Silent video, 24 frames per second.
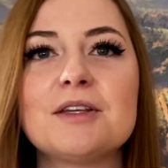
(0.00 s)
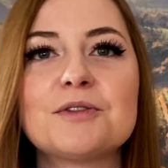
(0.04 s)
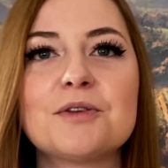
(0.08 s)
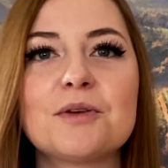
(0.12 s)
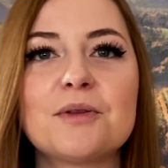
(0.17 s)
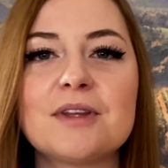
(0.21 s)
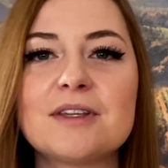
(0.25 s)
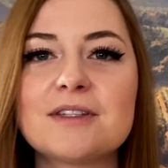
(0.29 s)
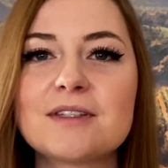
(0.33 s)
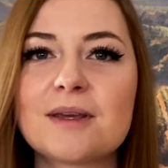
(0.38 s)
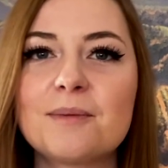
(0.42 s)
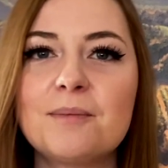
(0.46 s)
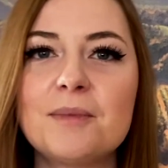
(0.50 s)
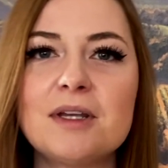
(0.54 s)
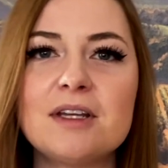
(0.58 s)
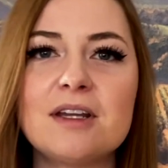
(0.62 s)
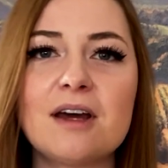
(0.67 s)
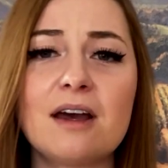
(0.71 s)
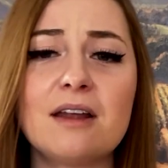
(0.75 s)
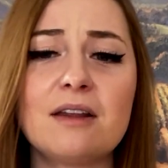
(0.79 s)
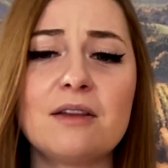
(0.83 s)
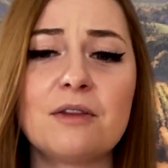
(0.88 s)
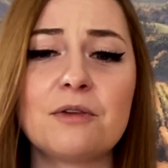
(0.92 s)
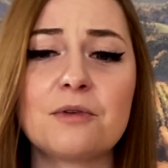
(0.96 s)
So this can be
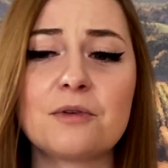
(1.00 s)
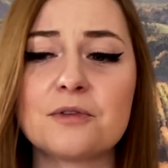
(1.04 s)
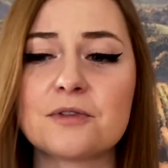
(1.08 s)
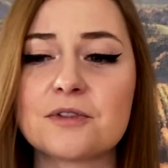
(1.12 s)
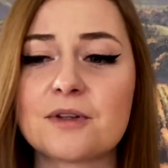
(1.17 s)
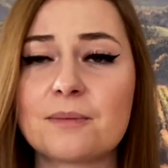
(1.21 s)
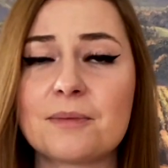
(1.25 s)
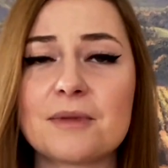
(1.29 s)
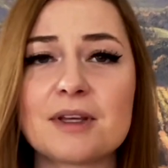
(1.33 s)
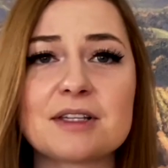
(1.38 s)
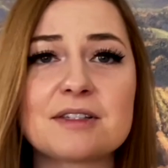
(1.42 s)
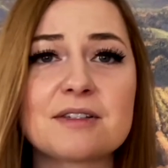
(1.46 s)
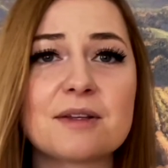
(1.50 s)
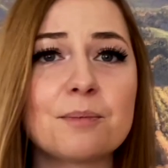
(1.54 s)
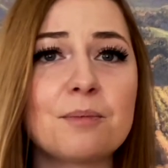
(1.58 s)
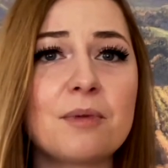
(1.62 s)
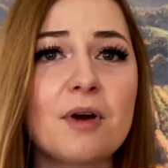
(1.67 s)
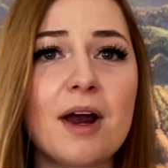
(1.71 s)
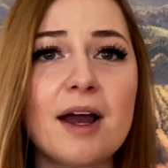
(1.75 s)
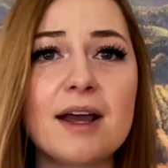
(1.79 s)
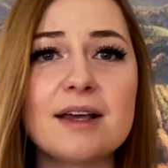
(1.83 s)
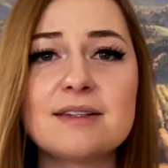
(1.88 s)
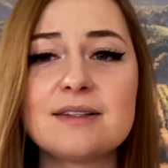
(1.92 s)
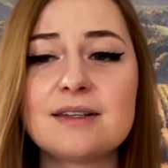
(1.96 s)
done through something
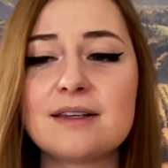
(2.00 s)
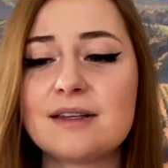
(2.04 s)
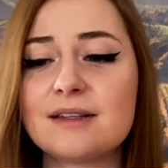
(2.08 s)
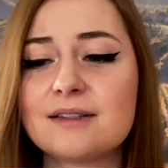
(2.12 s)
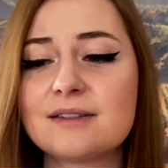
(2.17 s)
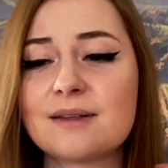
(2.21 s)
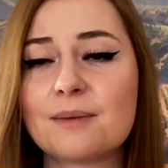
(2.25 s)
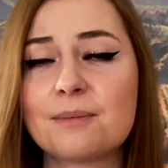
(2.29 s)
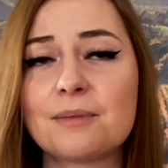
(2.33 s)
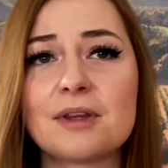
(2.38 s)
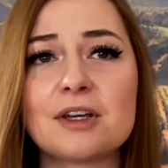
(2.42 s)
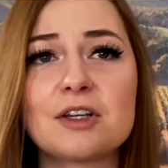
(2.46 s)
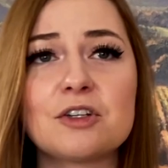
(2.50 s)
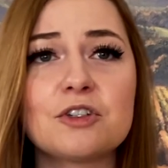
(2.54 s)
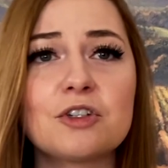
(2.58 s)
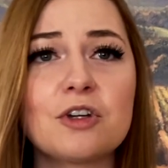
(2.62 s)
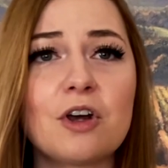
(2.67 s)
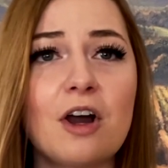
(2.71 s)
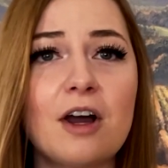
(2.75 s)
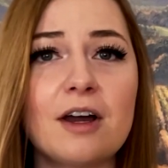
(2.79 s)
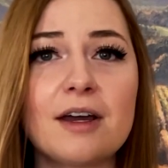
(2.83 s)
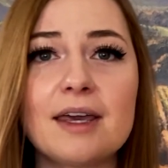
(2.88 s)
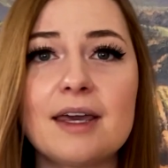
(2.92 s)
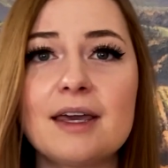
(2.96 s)
surprising, something
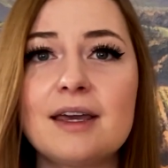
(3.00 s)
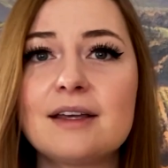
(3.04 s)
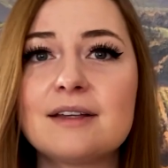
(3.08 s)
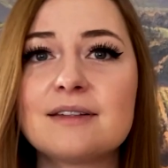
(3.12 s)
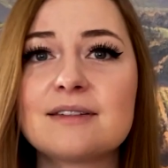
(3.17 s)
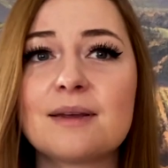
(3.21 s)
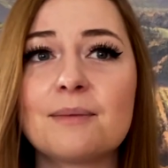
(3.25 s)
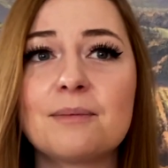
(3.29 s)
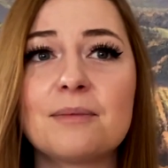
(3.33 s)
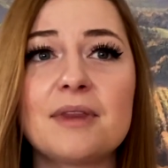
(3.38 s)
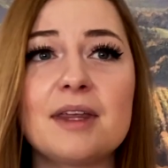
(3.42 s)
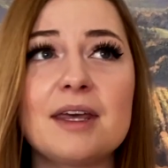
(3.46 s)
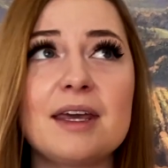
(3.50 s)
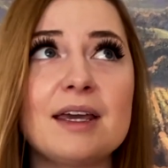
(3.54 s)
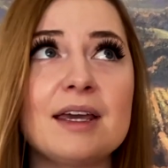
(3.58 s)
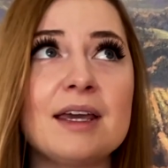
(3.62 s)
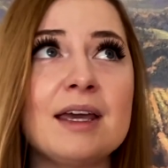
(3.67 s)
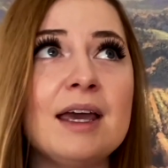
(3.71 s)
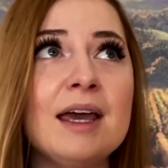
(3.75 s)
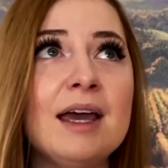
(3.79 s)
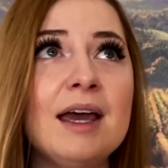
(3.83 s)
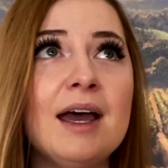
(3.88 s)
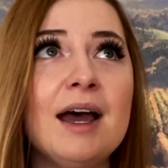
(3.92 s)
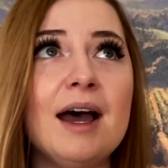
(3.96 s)
shocking, something
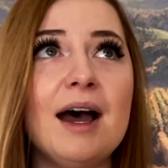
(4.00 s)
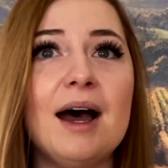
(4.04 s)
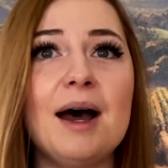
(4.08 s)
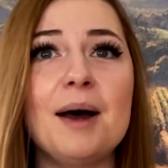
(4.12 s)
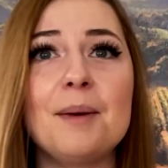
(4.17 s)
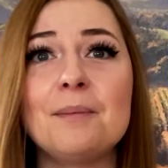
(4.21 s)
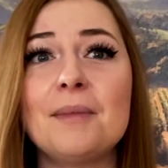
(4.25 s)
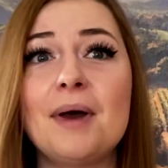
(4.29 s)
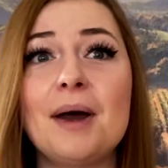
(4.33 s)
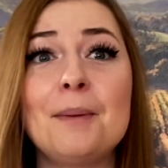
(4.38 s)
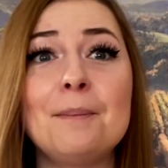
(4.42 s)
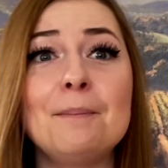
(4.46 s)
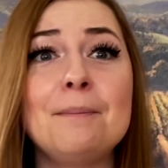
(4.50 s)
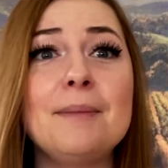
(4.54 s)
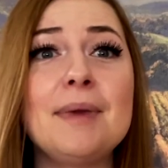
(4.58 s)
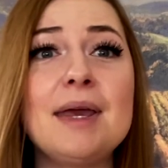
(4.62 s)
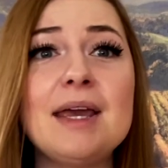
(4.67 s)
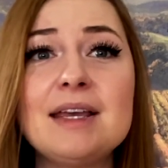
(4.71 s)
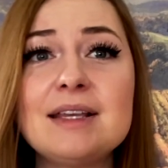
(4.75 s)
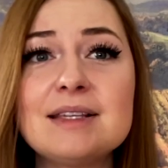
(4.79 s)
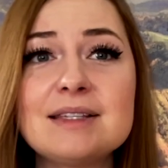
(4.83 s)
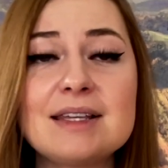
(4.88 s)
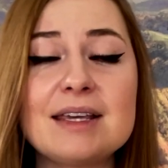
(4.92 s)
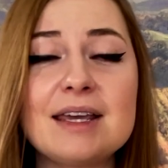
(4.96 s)
um,
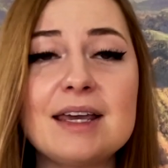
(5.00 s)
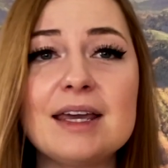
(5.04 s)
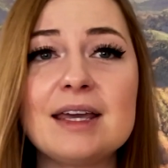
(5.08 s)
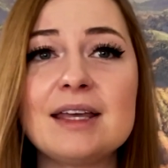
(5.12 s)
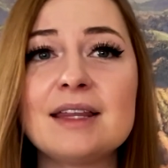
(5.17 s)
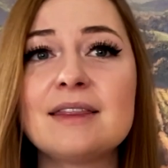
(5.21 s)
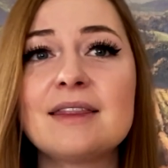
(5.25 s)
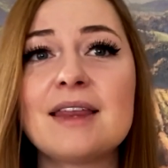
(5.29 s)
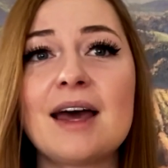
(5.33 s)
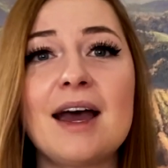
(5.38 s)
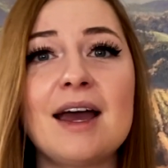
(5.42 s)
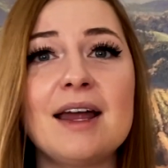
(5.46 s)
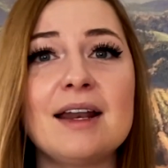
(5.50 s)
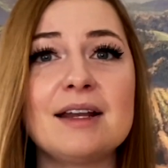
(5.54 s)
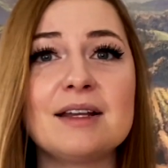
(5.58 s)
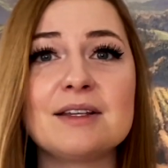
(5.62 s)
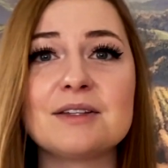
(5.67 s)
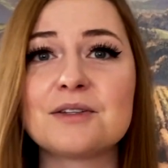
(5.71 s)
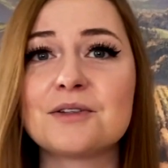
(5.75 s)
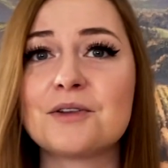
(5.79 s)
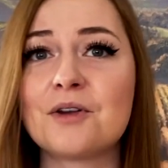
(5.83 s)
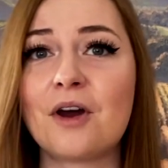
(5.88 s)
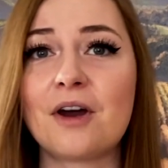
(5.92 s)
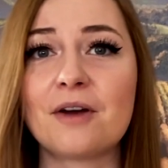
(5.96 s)
amazing, that
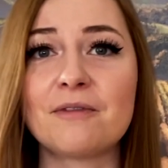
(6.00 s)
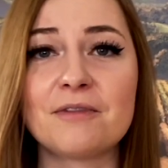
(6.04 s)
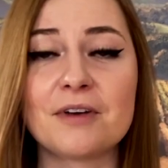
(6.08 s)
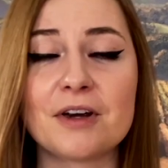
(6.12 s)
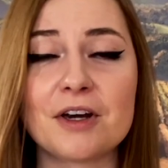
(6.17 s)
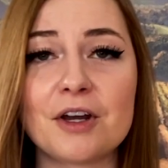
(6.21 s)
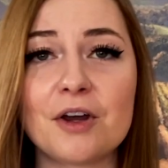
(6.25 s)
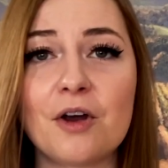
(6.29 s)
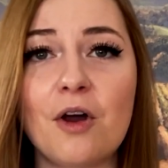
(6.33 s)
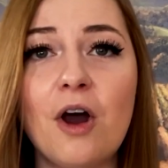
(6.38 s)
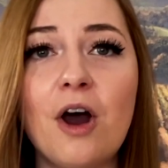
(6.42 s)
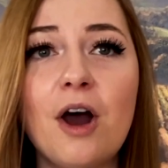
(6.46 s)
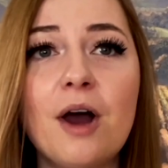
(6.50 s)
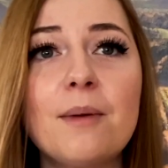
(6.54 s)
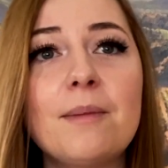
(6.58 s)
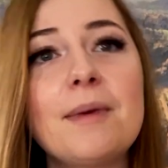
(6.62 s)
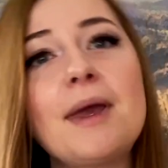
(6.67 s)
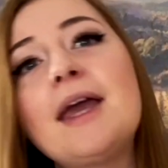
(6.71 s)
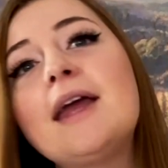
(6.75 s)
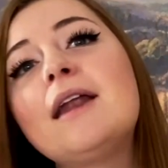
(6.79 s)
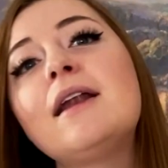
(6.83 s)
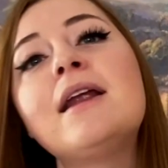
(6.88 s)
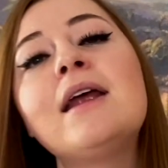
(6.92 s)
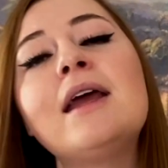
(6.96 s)
is not very
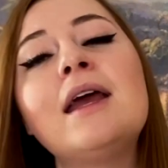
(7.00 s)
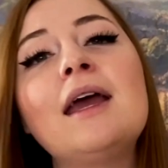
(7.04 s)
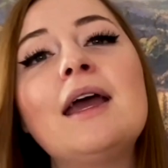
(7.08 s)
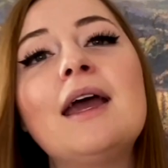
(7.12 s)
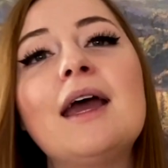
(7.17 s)
common.